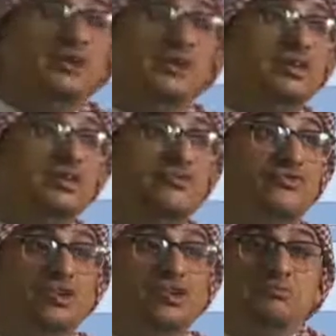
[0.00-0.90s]
his
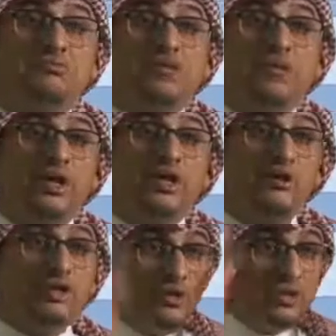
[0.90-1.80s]
friend wear
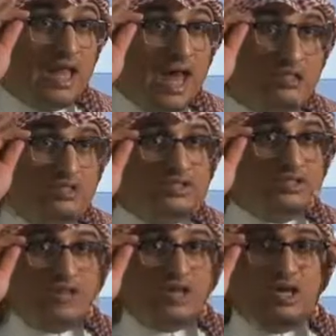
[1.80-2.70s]
new glasses,
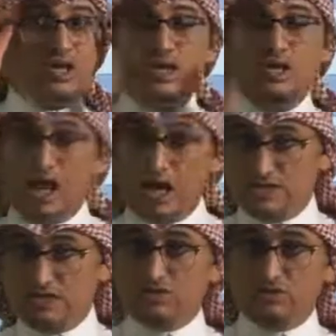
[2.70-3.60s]
okay? Has a
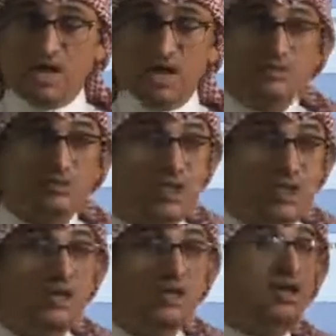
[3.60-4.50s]
new glass, okay?
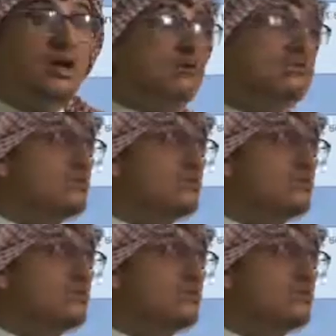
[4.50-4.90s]
Oh, you